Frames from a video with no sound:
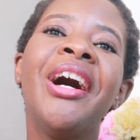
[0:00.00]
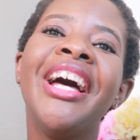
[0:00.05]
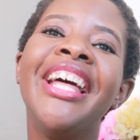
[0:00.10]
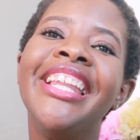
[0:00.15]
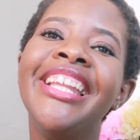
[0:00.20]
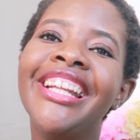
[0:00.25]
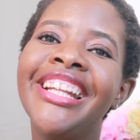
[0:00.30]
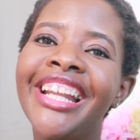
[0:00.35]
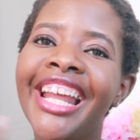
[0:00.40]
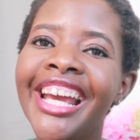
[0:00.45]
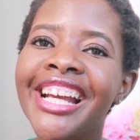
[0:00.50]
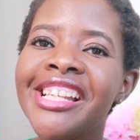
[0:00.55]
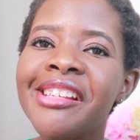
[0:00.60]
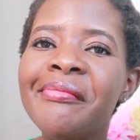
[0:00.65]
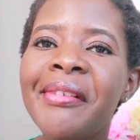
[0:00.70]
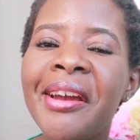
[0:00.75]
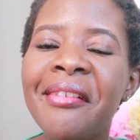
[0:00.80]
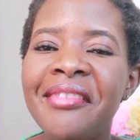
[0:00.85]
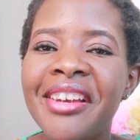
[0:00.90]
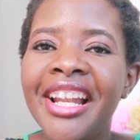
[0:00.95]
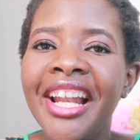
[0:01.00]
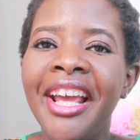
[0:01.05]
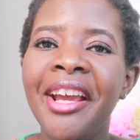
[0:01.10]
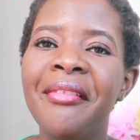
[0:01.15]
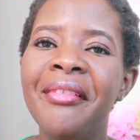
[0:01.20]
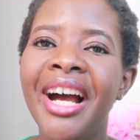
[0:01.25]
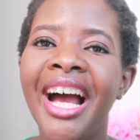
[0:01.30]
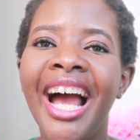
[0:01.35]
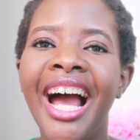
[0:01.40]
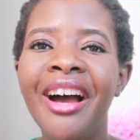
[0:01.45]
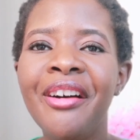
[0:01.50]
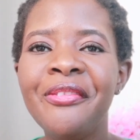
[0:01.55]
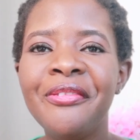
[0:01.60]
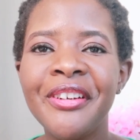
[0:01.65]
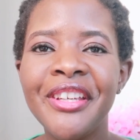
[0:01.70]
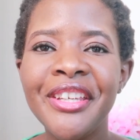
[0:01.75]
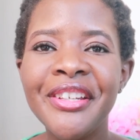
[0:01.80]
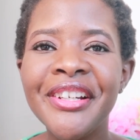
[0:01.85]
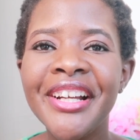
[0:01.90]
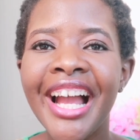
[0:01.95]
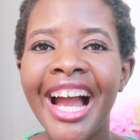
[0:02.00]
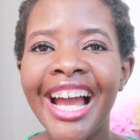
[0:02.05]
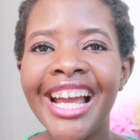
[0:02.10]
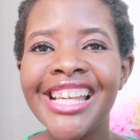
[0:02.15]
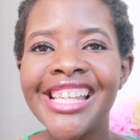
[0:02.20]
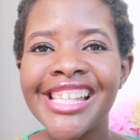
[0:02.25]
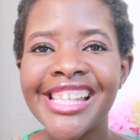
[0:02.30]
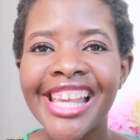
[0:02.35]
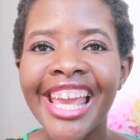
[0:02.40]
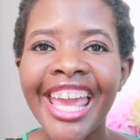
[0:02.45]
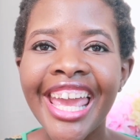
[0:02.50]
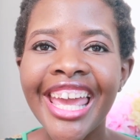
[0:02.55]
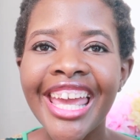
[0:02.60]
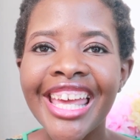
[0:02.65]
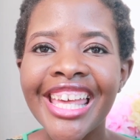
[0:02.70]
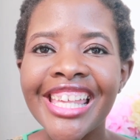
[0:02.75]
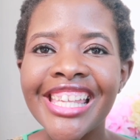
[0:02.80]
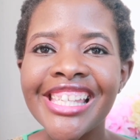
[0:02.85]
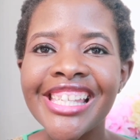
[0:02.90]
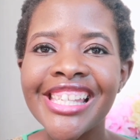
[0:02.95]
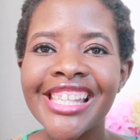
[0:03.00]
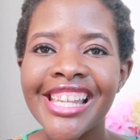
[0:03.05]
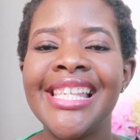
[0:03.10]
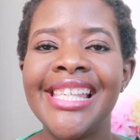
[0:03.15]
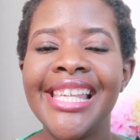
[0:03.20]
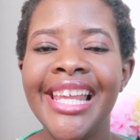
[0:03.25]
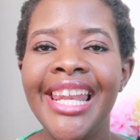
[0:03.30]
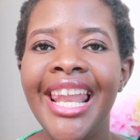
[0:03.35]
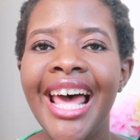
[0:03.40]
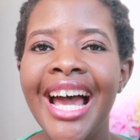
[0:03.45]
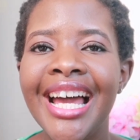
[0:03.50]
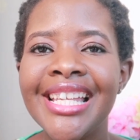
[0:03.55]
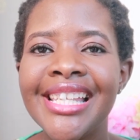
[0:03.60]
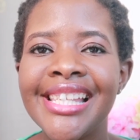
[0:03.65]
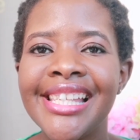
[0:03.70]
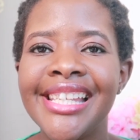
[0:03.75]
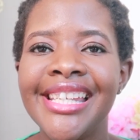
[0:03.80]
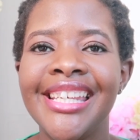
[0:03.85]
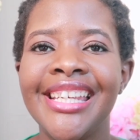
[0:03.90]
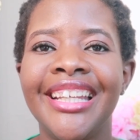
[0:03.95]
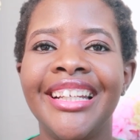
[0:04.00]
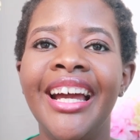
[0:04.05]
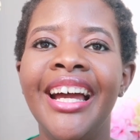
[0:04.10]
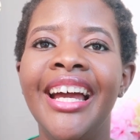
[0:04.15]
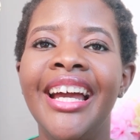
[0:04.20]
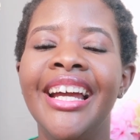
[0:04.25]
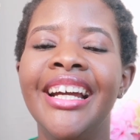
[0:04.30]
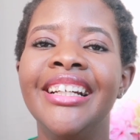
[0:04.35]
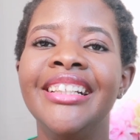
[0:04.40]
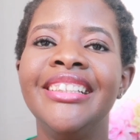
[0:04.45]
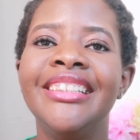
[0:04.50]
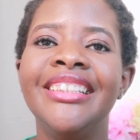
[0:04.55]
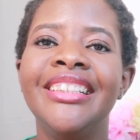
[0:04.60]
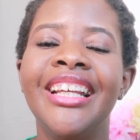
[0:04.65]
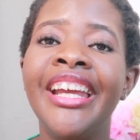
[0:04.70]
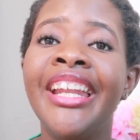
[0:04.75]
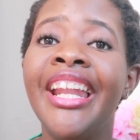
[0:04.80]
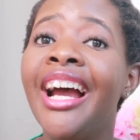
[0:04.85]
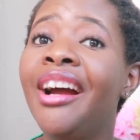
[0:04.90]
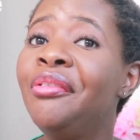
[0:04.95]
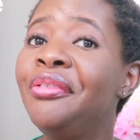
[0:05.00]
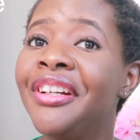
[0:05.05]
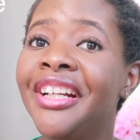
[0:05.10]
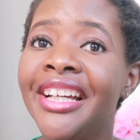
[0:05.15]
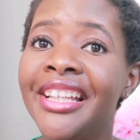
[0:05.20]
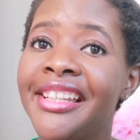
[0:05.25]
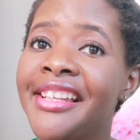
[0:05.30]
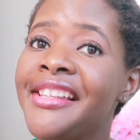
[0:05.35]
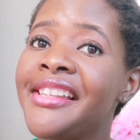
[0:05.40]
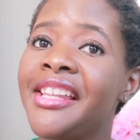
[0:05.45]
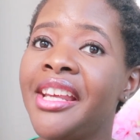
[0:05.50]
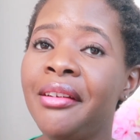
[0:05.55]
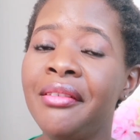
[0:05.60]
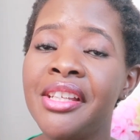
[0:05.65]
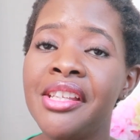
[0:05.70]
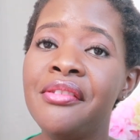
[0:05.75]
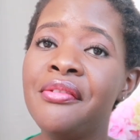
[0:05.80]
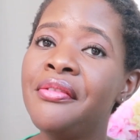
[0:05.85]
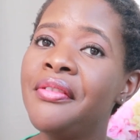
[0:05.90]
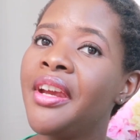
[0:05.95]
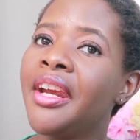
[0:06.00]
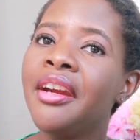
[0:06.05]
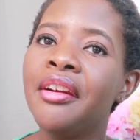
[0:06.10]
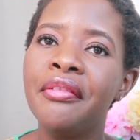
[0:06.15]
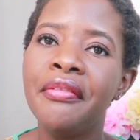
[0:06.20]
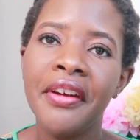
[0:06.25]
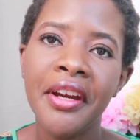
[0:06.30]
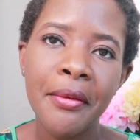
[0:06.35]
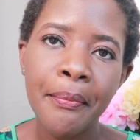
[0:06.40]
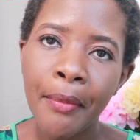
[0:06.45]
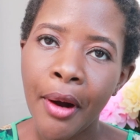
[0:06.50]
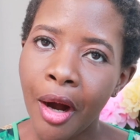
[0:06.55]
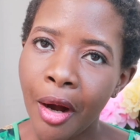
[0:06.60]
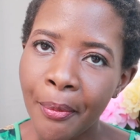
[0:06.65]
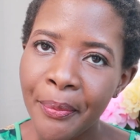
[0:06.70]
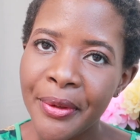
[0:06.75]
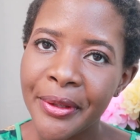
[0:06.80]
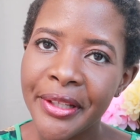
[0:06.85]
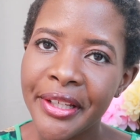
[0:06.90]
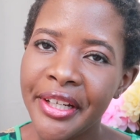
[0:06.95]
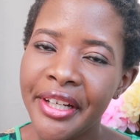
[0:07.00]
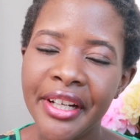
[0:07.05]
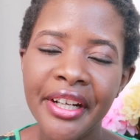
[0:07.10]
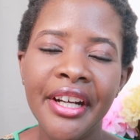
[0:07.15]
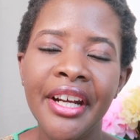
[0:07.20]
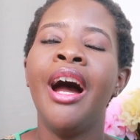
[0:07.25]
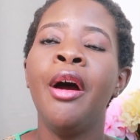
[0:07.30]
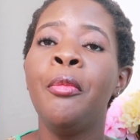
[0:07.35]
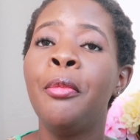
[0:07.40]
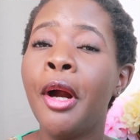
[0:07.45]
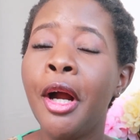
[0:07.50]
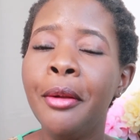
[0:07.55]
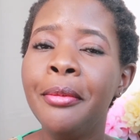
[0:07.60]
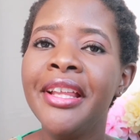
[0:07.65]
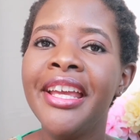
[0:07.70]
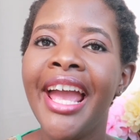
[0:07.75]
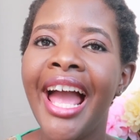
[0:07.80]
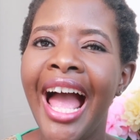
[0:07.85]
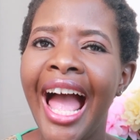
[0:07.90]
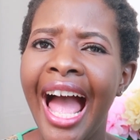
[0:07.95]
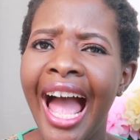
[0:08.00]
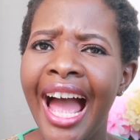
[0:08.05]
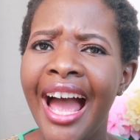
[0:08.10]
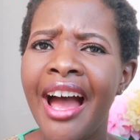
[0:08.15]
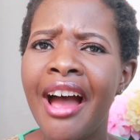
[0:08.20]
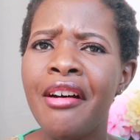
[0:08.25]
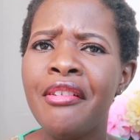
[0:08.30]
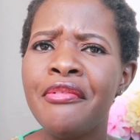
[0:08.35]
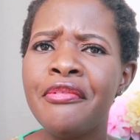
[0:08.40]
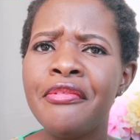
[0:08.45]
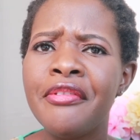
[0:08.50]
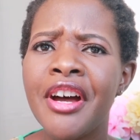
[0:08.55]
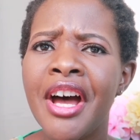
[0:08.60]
And the next baby name I have for you guys is Selassie. And in Africa, this name is very, very popular. I'll probably have